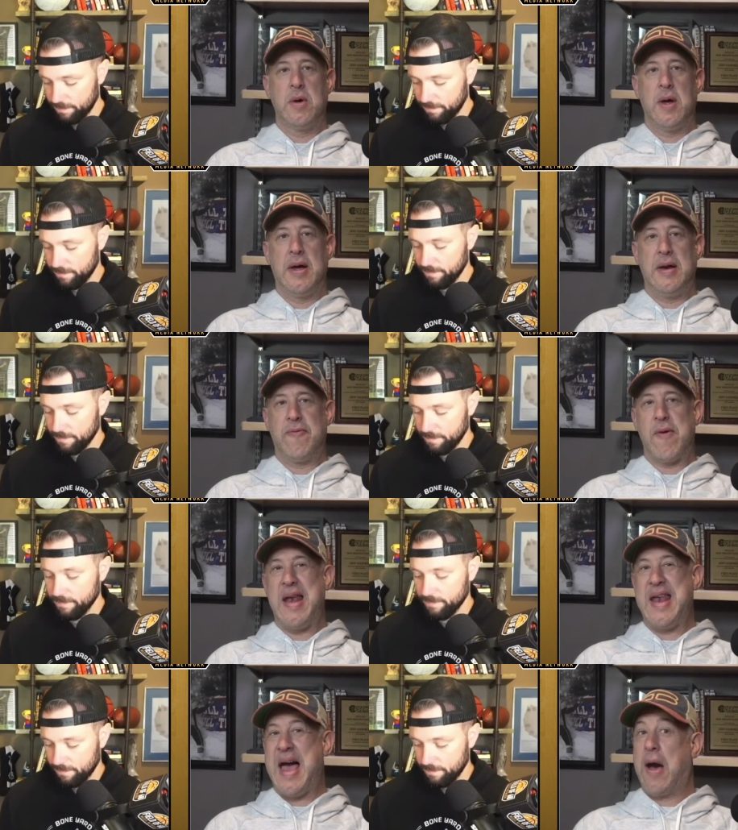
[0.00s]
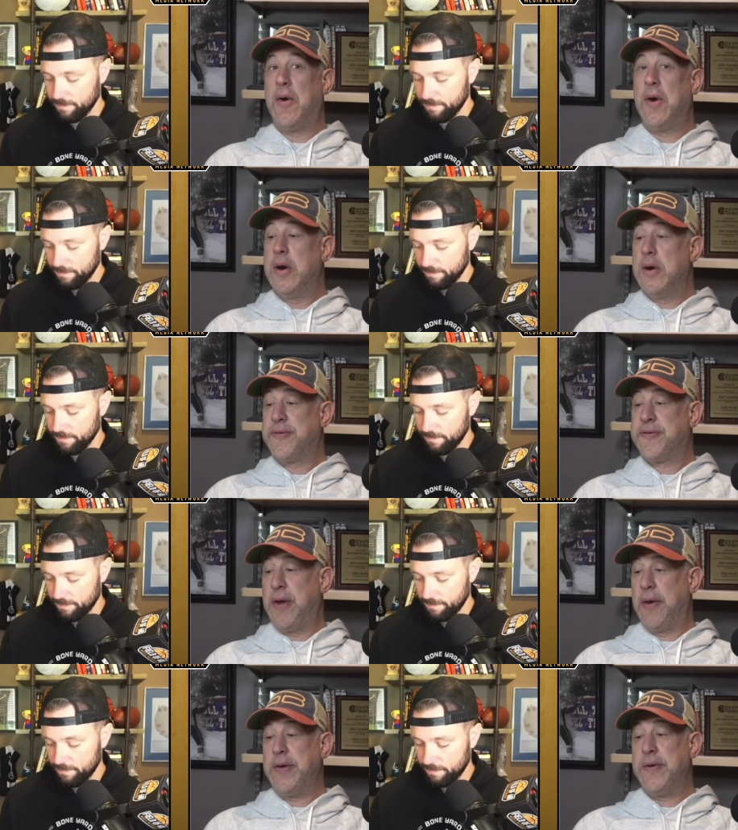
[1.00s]
Speaker 1: And, and right now,
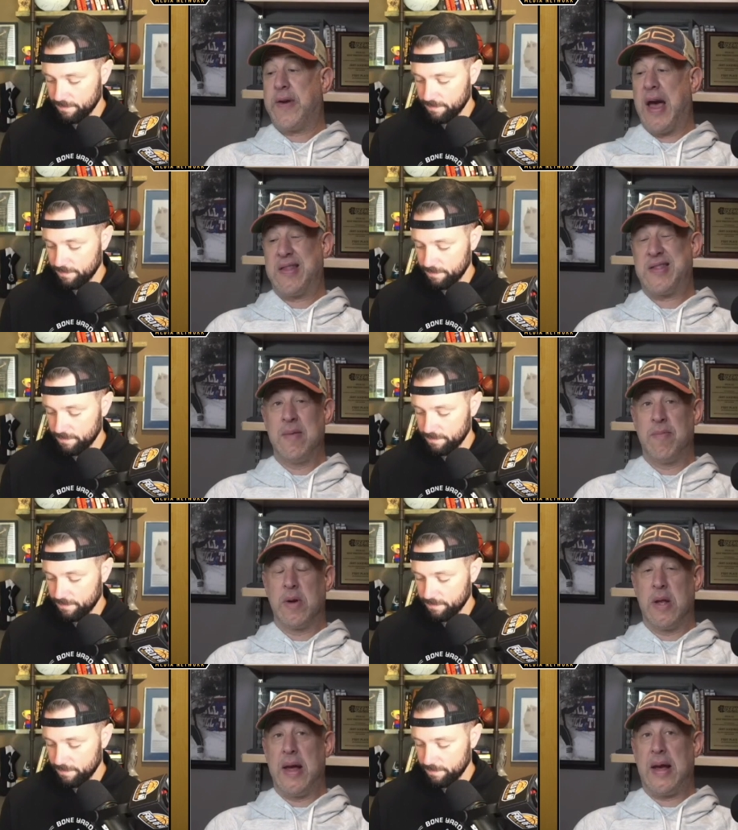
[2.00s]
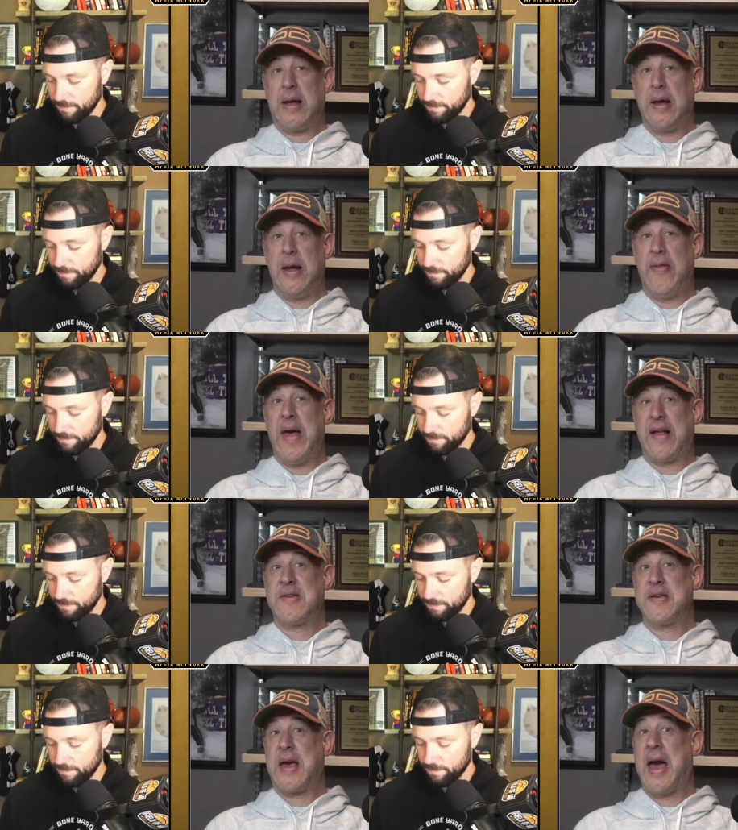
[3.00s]
still you've got Timberlake, and
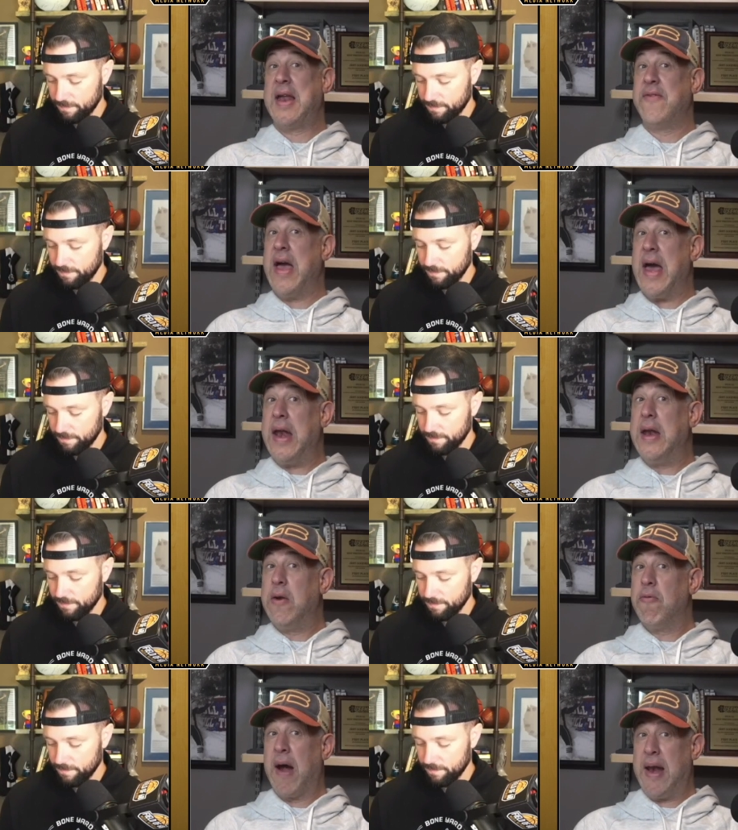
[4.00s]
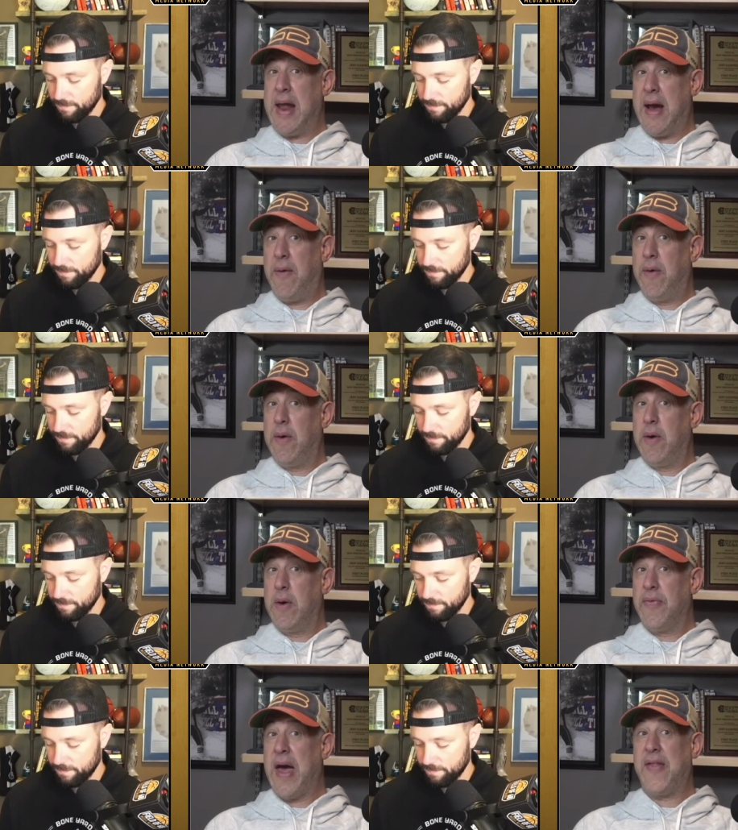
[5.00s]
that's kind of it right now.
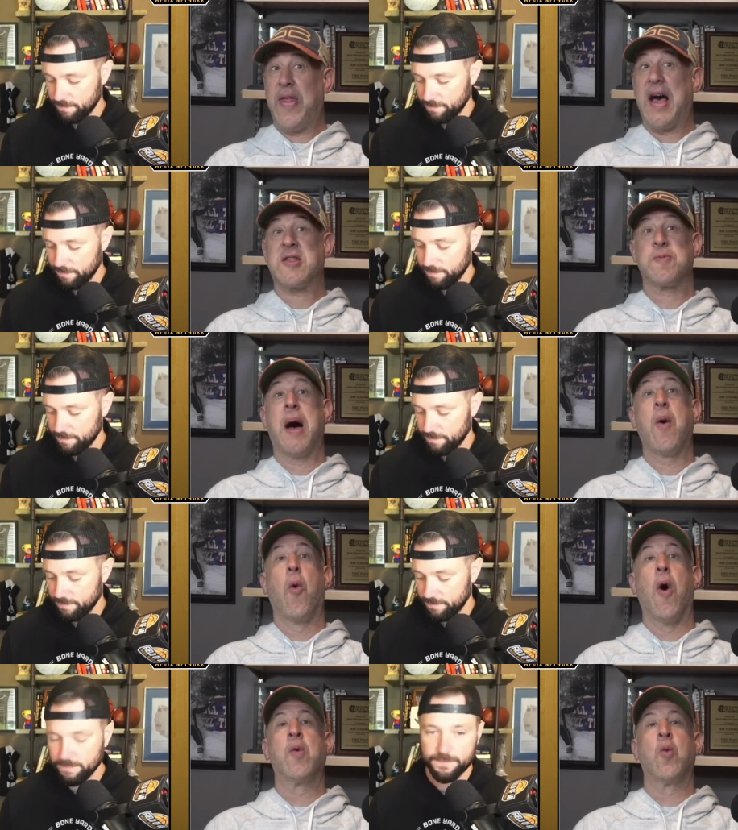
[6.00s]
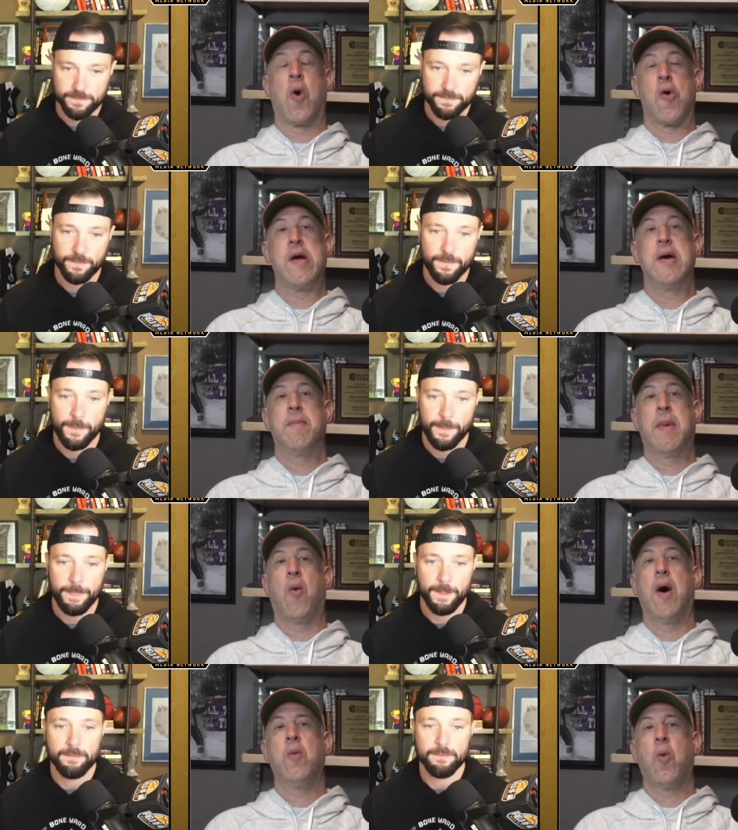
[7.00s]
That that's my one worry. My
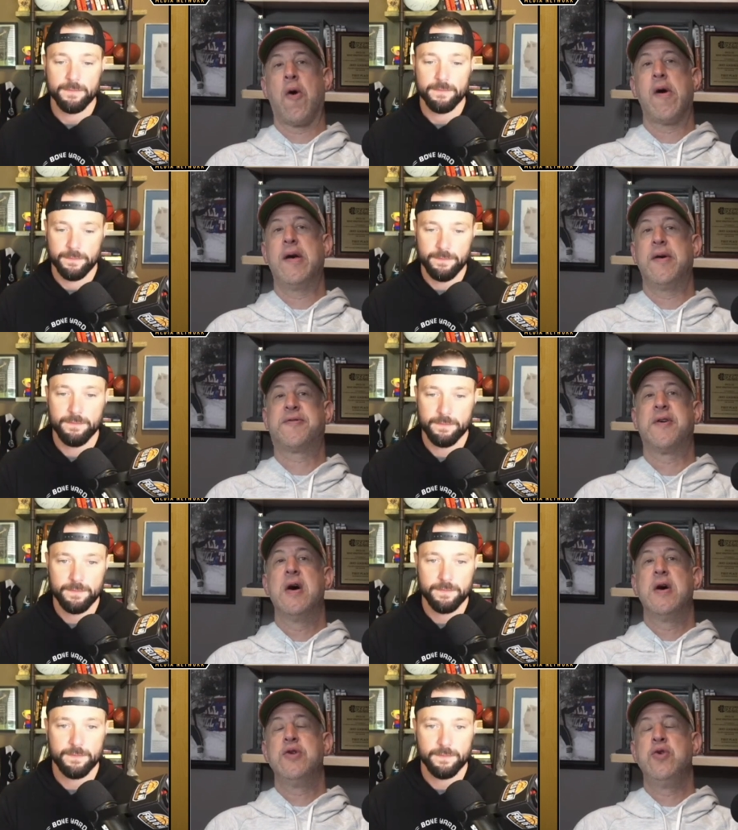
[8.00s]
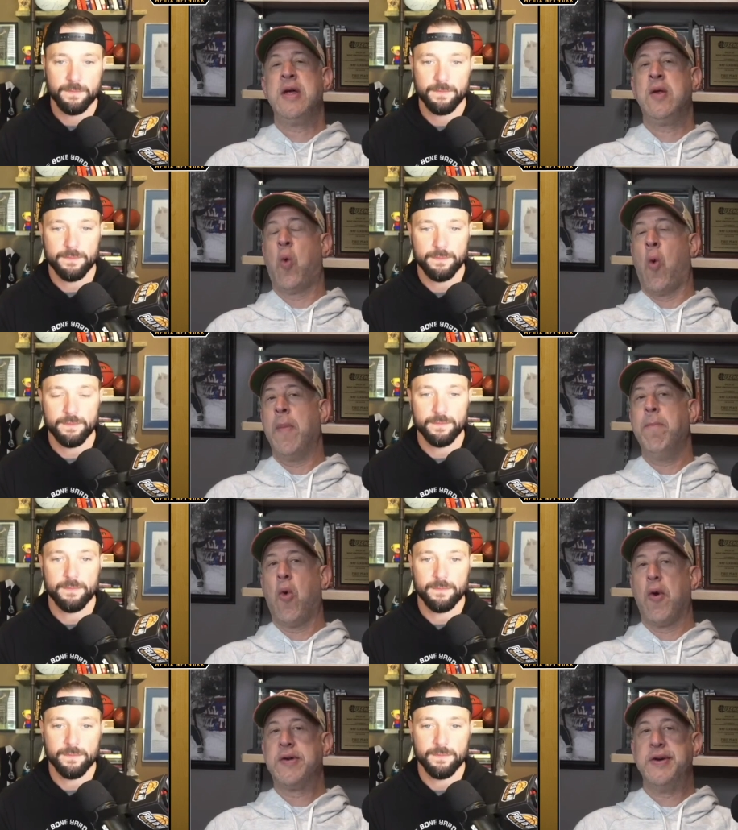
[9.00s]
one worry mm-hmm. is you need one
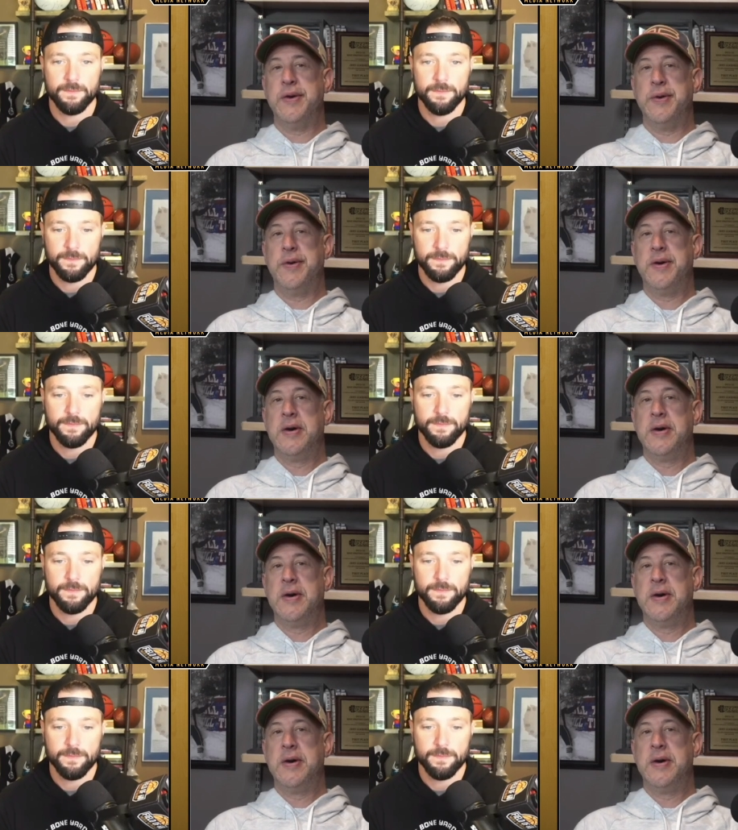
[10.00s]
more dude